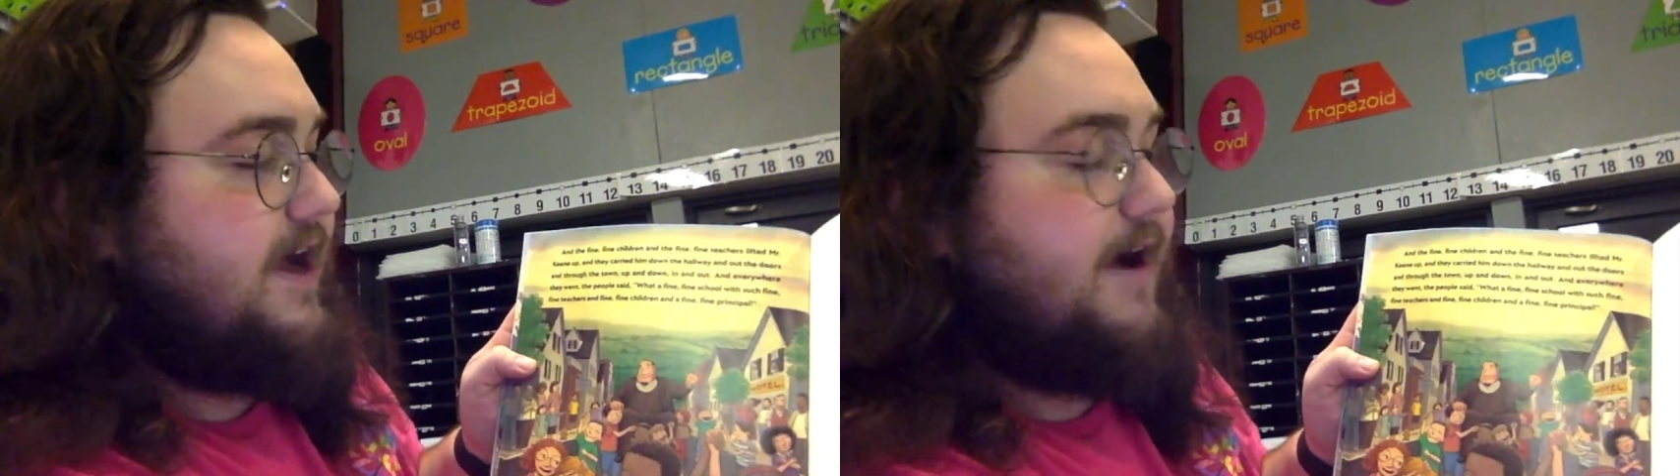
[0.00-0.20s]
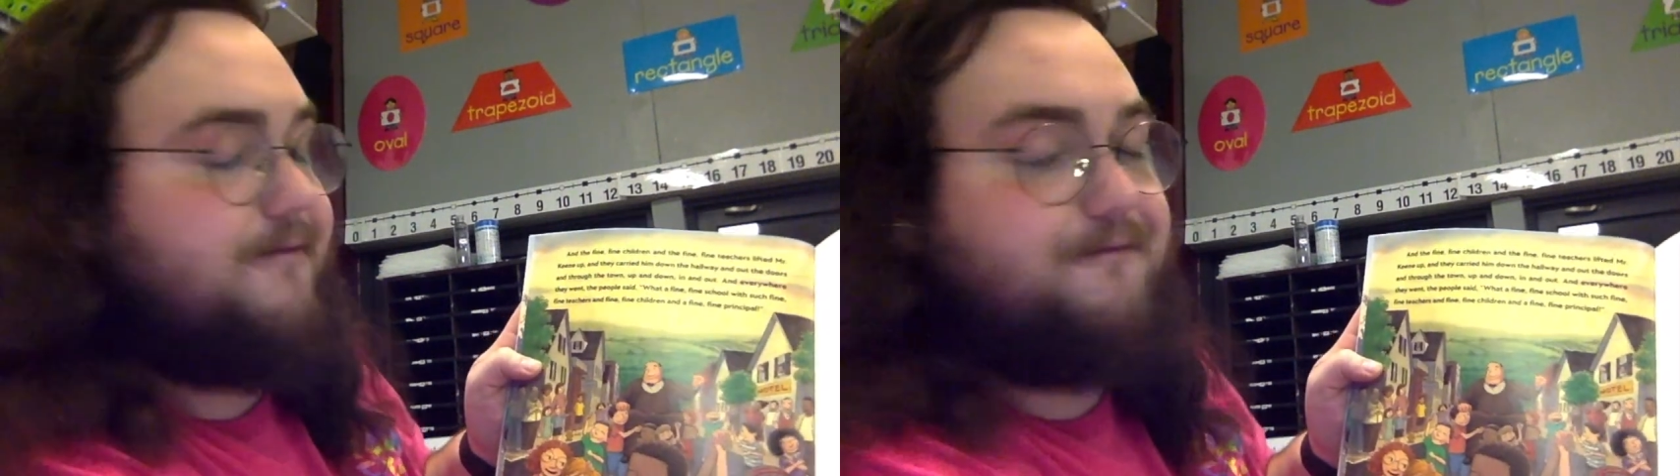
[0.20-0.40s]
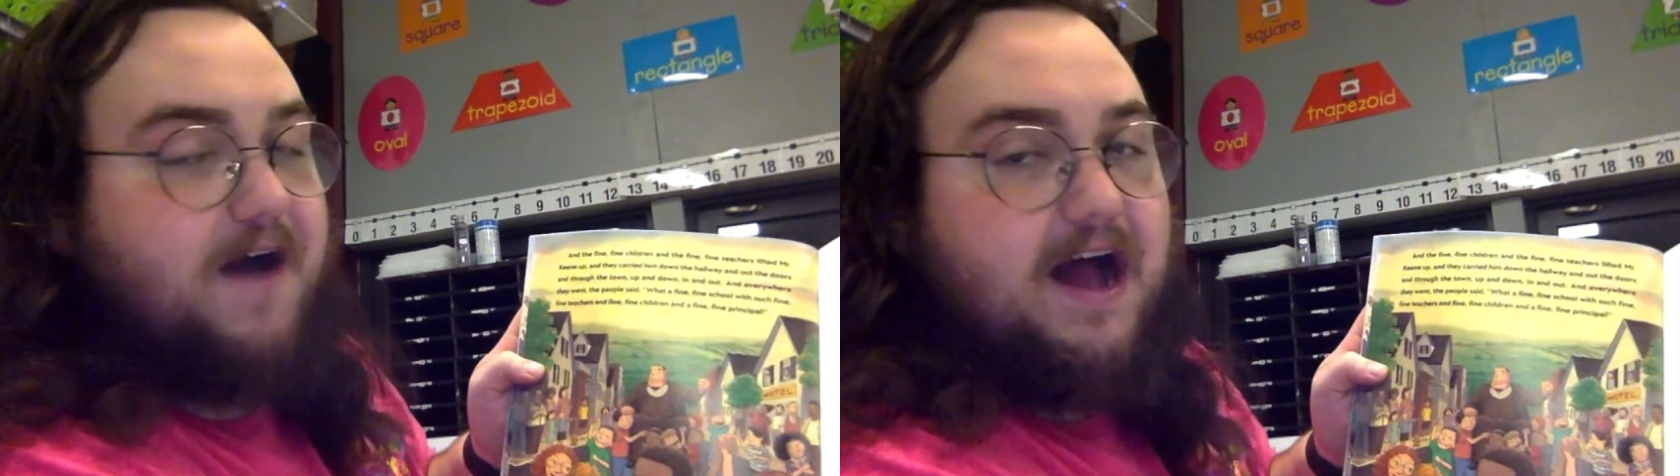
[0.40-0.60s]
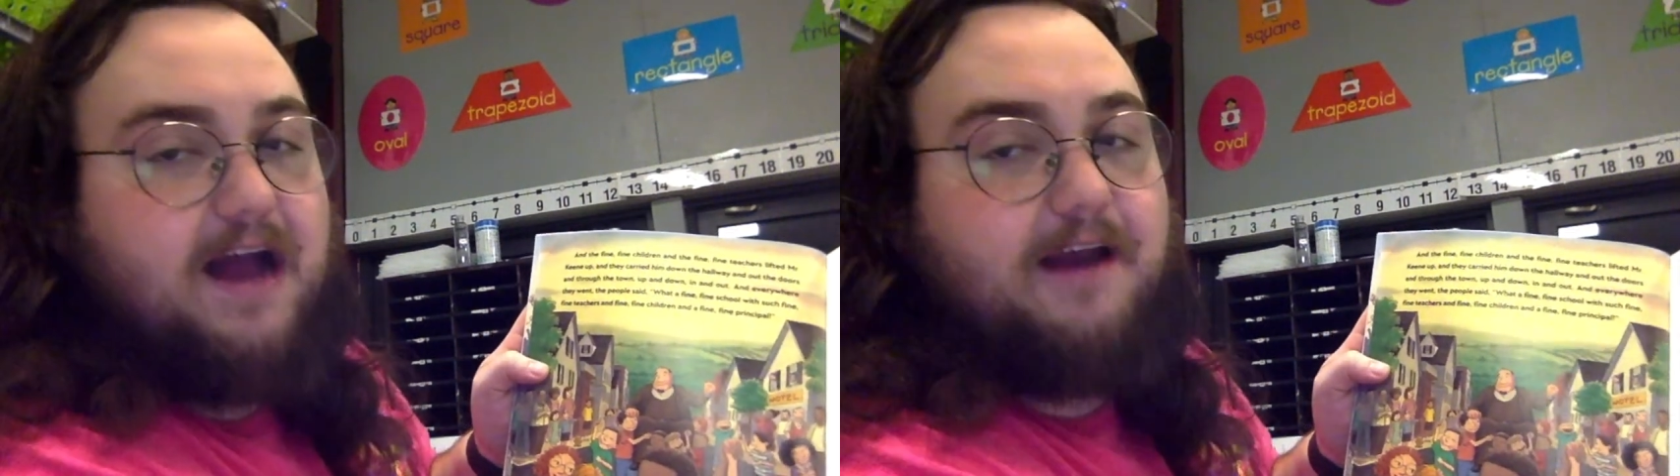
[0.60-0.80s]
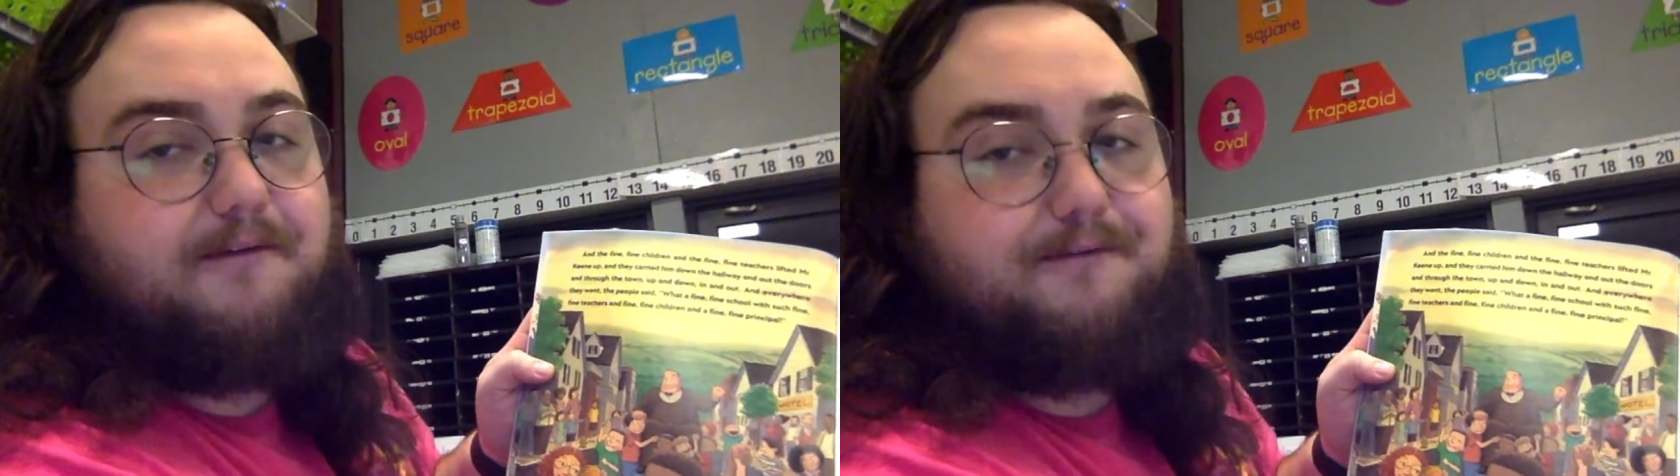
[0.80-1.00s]
a
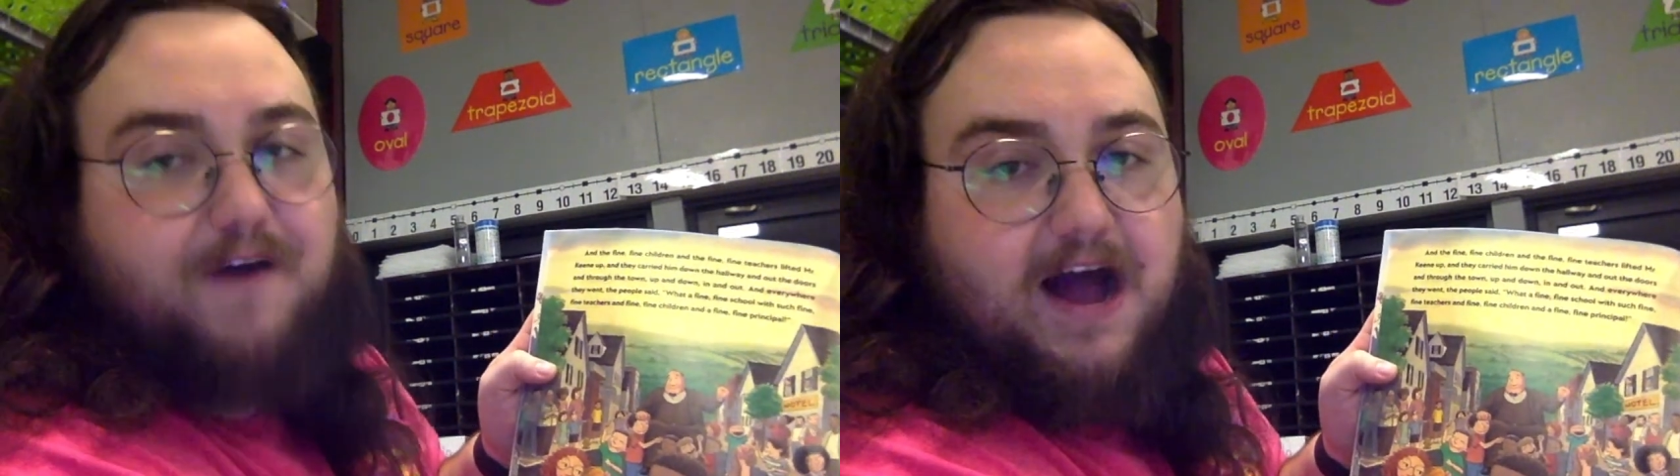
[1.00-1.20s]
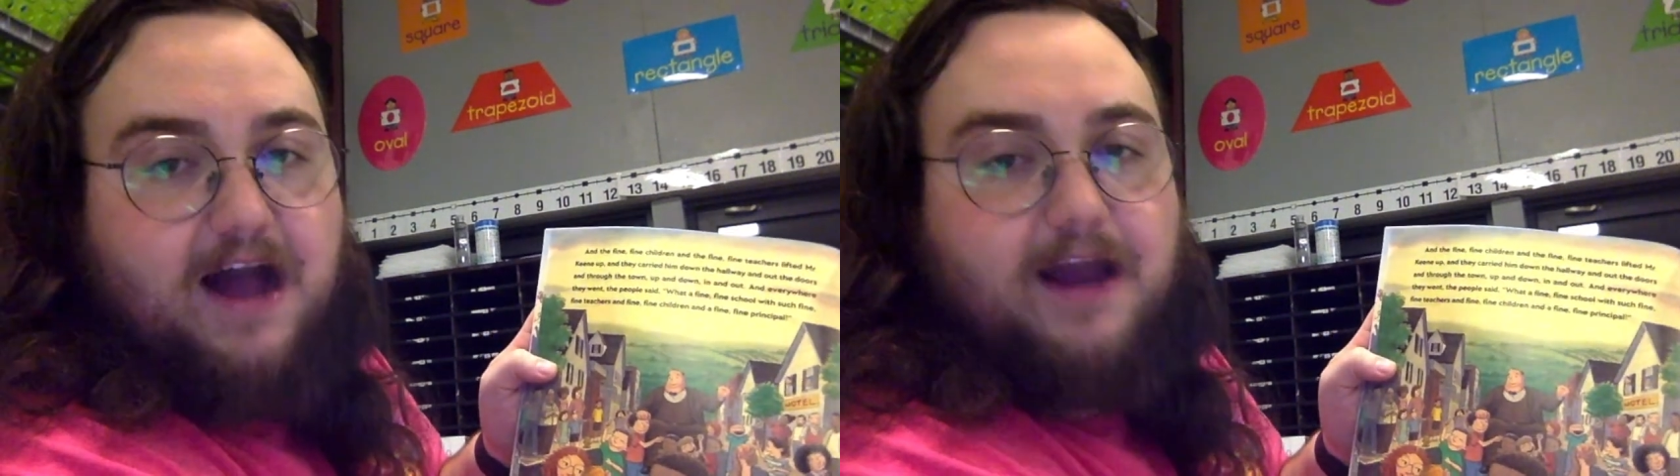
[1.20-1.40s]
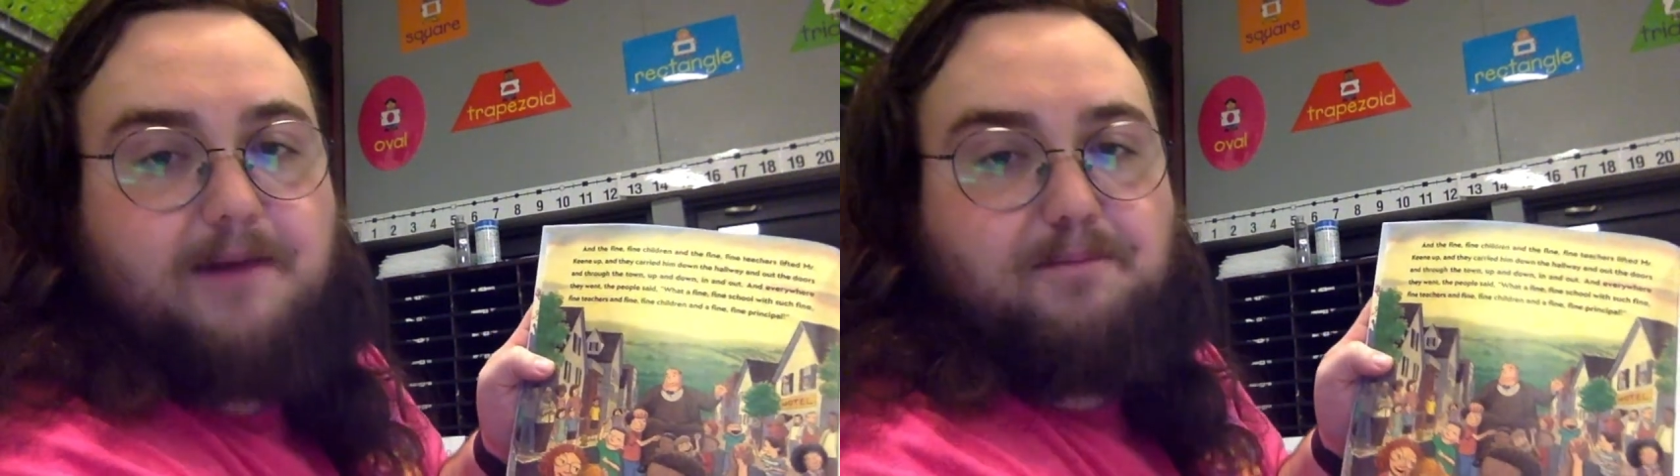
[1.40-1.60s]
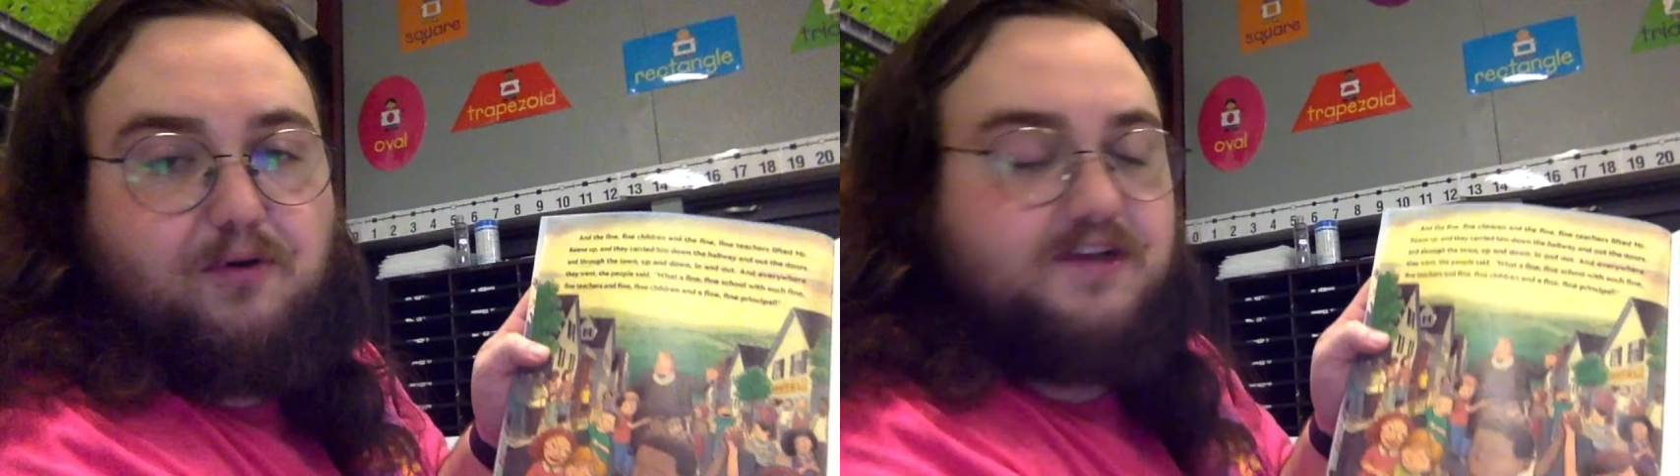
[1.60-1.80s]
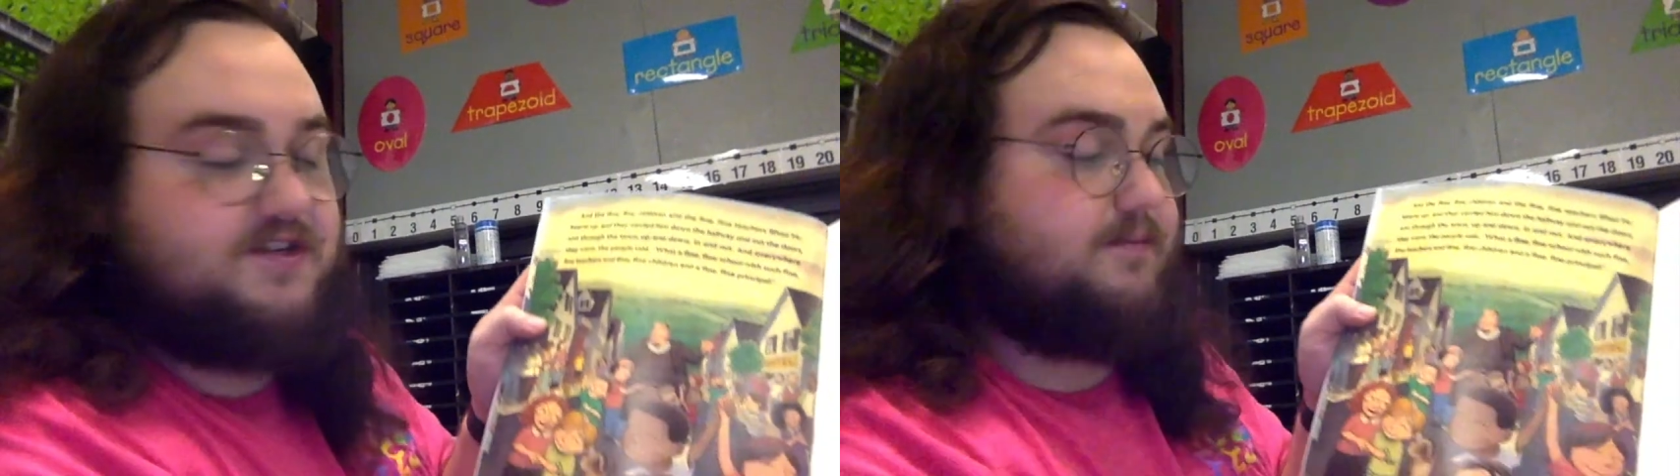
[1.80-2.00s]
fine, fine
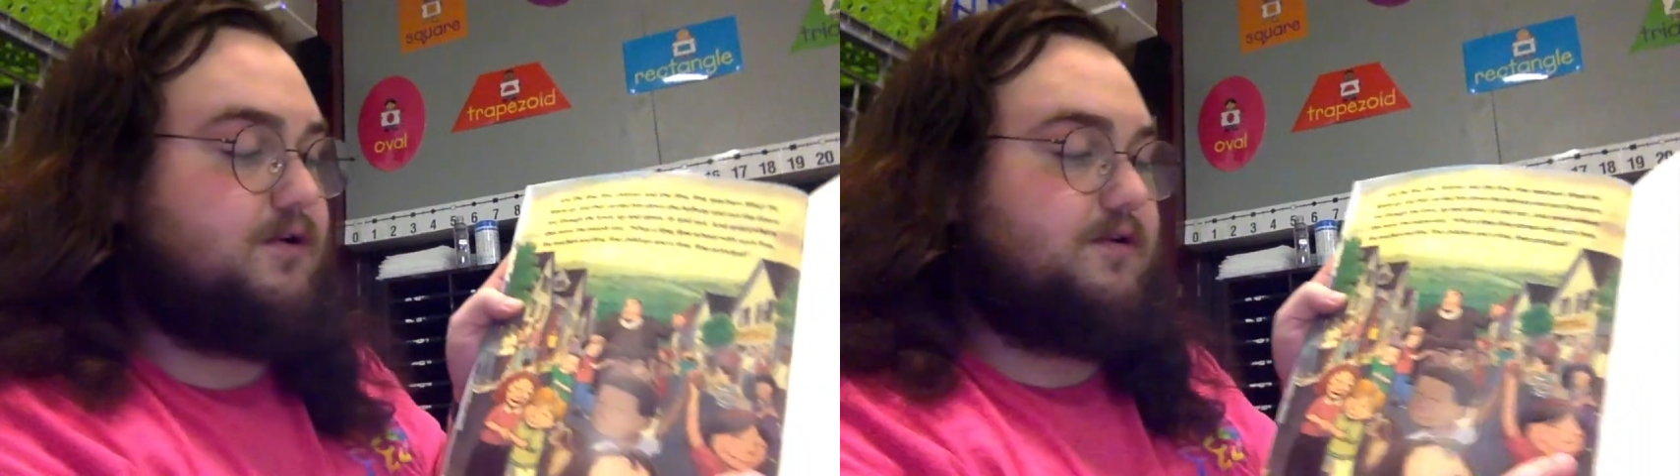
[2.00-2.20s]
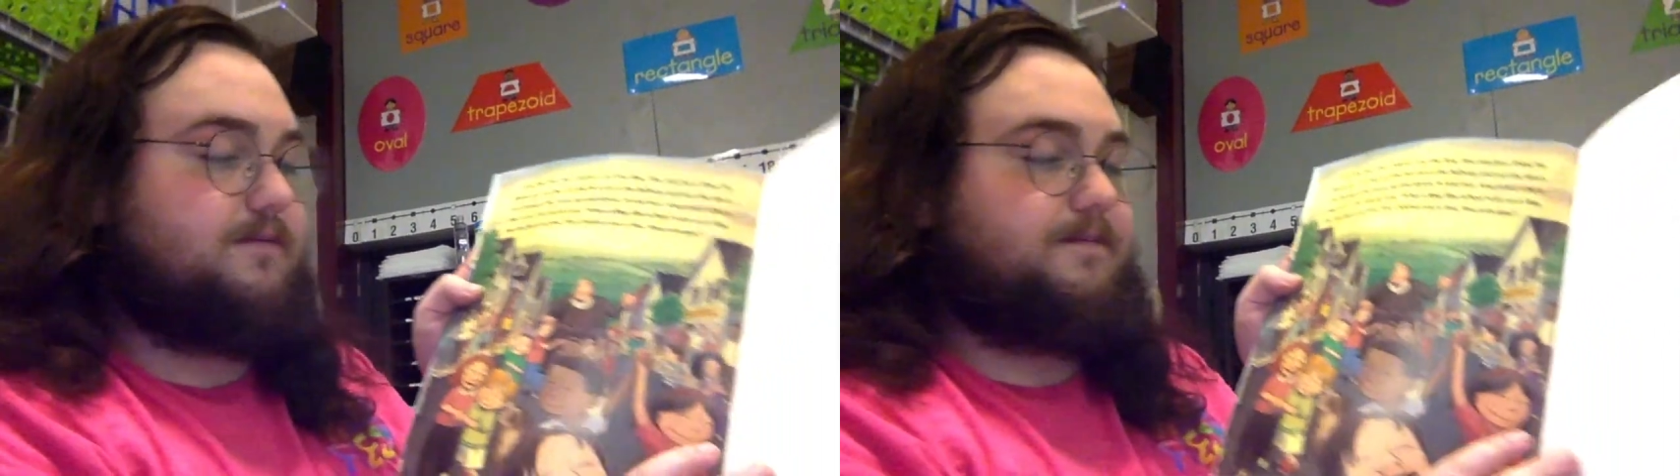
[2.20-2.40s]
principal."